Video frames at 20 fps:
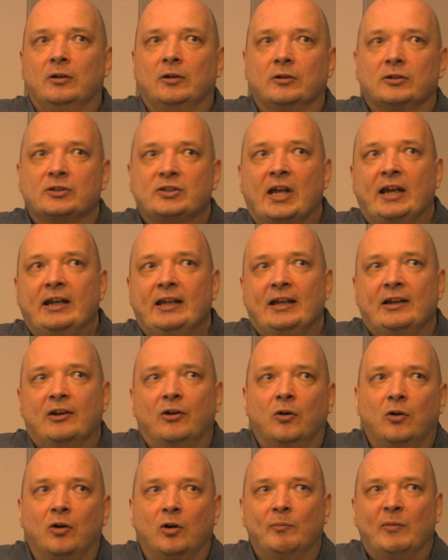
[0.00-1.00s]
studying
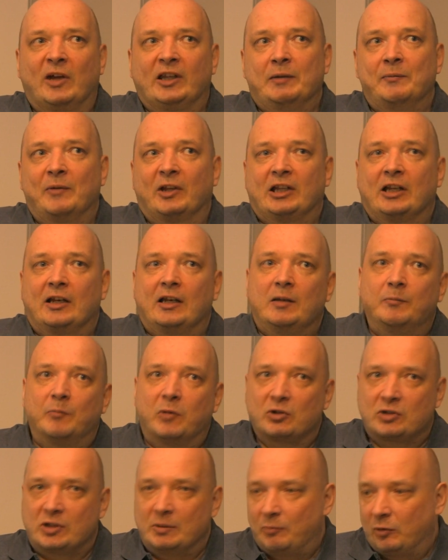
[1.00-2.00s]
all mathematically
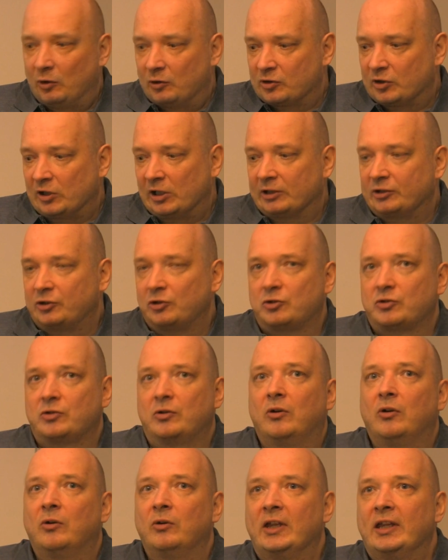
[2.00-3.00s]
possible structures,
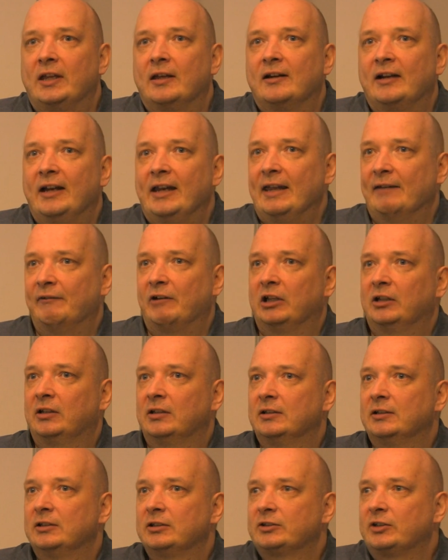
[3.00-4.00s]
only relevant
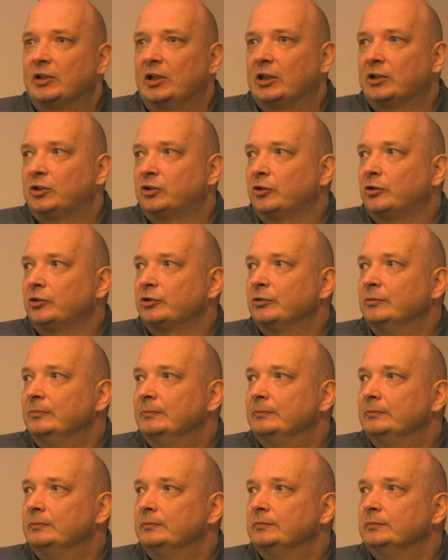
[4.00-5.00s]
structures,
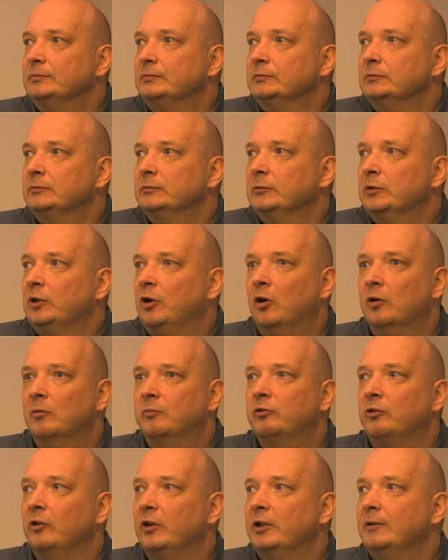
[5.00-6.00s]

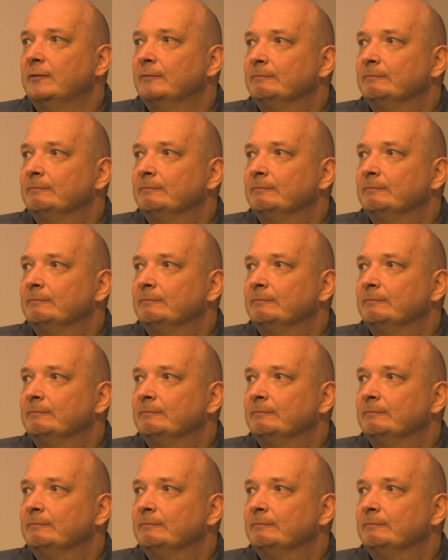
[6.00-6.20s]
hopefully.